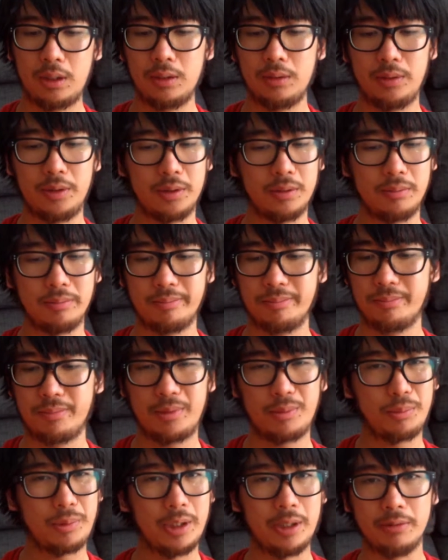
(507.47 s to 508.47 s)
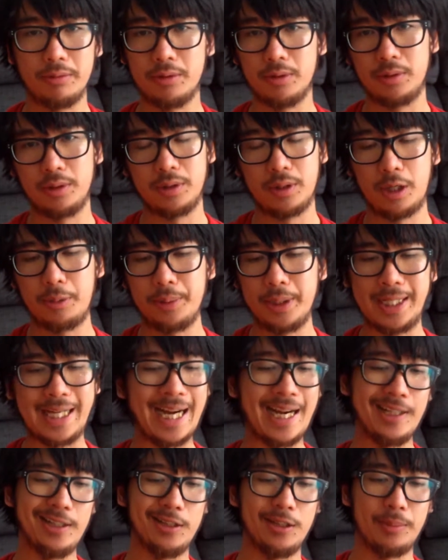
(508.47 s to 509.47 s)
You know, whatever, you know, I'll be
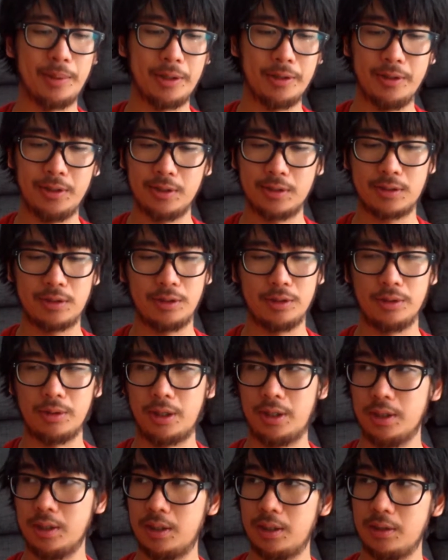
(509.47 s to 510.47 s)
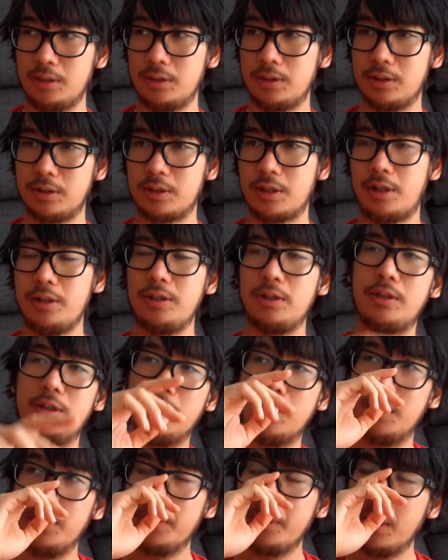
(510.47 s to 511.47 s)
candid about this. You know, I decided
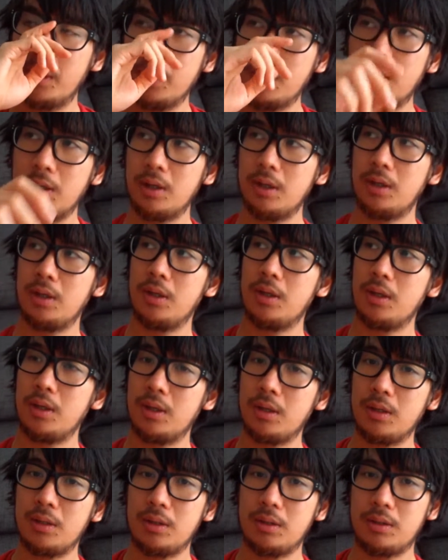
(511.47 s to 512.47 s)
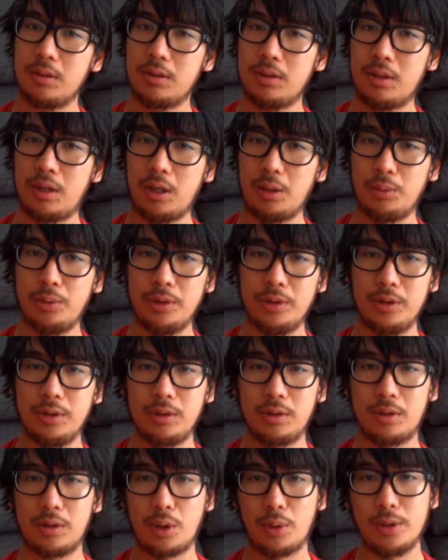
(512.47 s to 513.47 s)
that I would
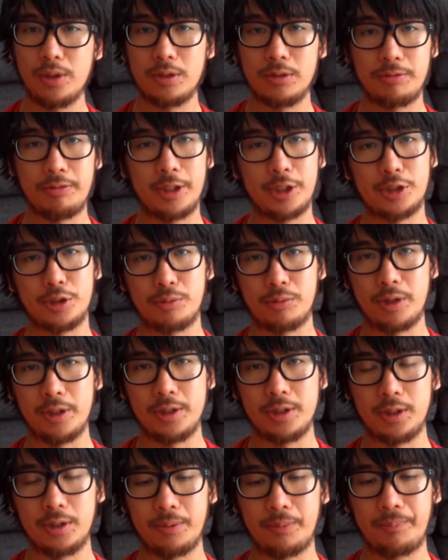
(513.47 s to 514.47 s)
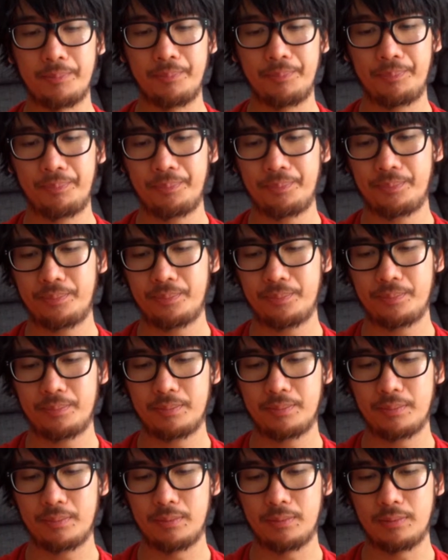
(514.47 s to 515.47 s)
go into fiction writing
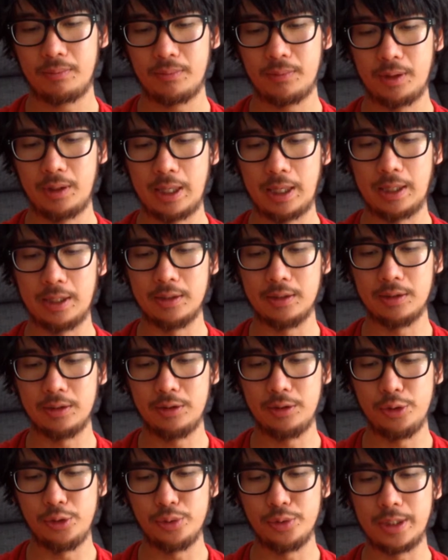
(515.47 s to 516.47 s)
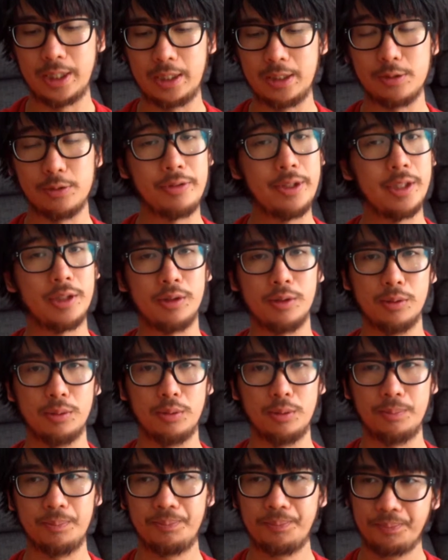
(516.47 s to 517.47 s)
and use that as a
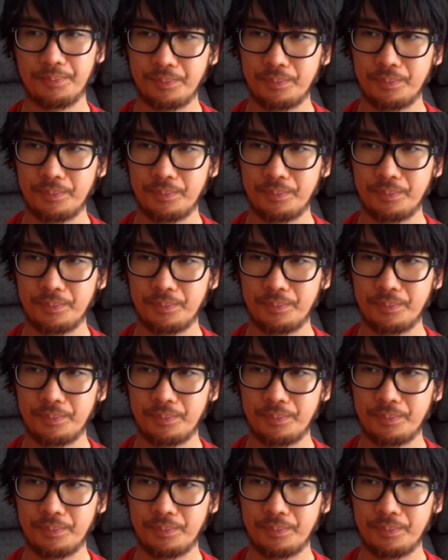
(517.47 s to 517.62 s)
vehicle